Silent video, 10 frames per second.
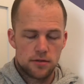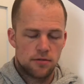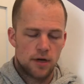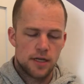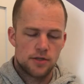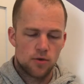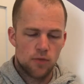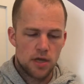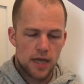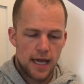right? So
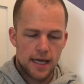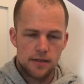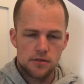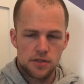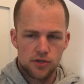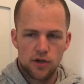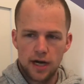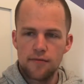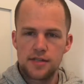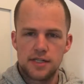we can still
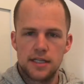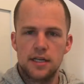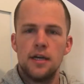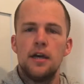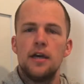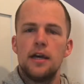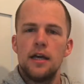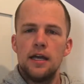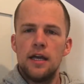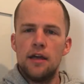obviously
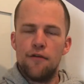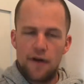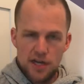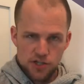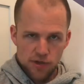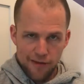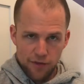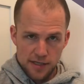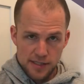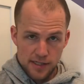foster
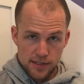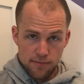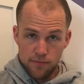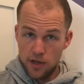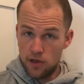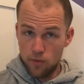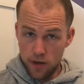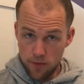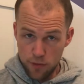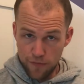athleticism in the way
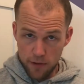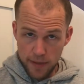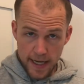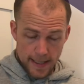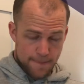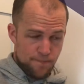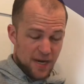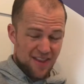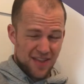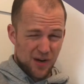we move our body. But
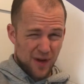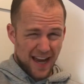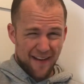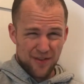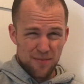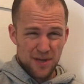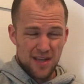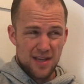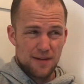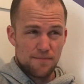I think we have to
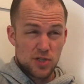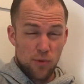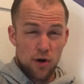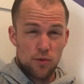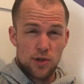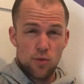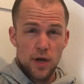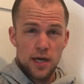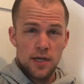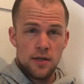be smart with the
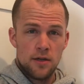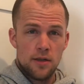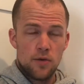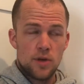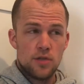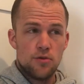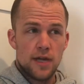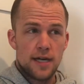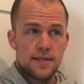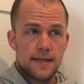way that we do that.